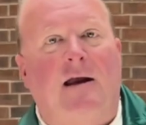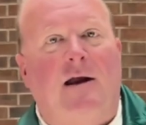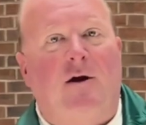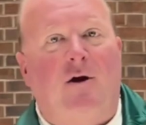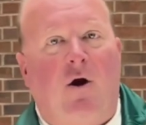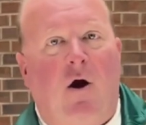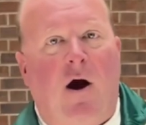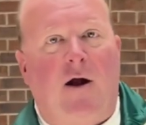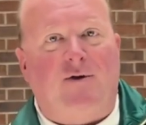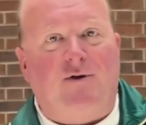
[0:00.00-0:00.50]
in
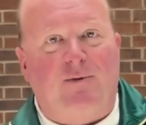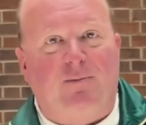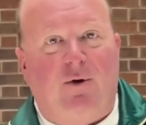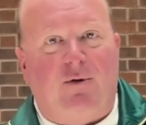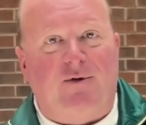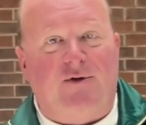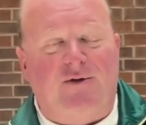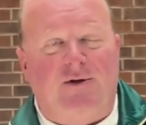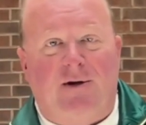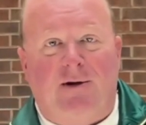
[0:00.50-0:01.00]
God's
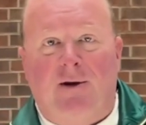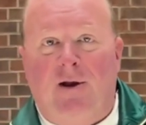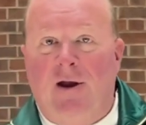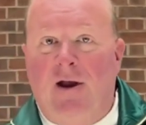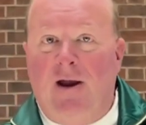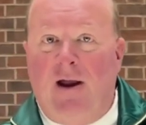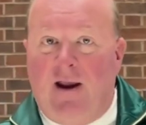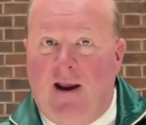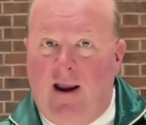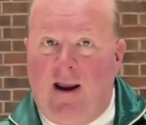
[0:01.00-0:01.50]
Mercy.
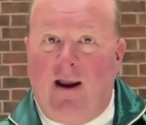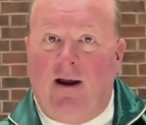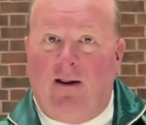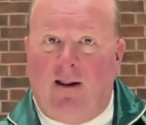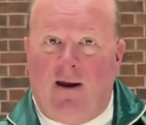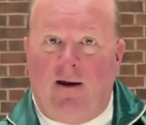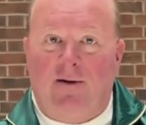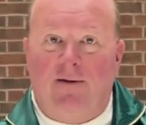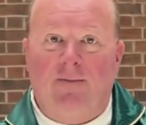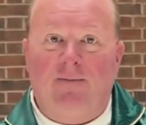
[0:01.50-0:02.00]

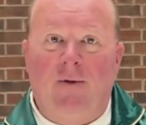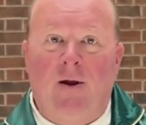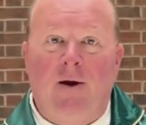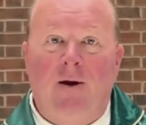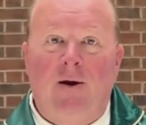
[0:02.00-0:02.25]
Healing.